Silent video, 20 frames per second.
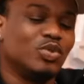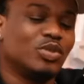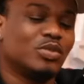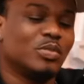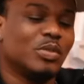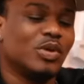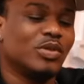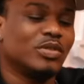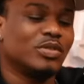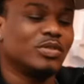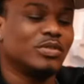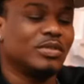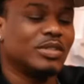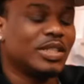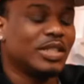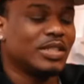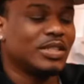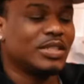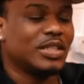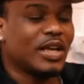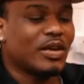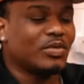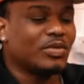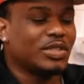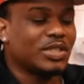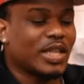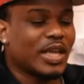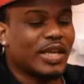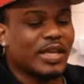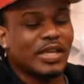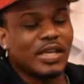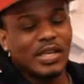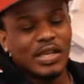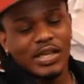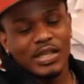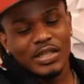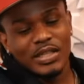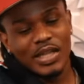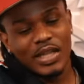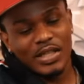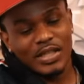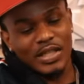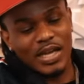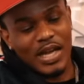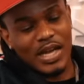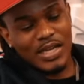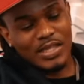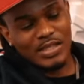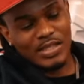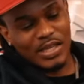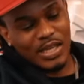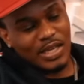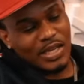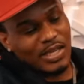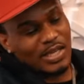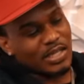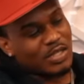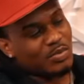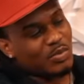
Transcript: when you smoking on niggas that was like they died niggas 10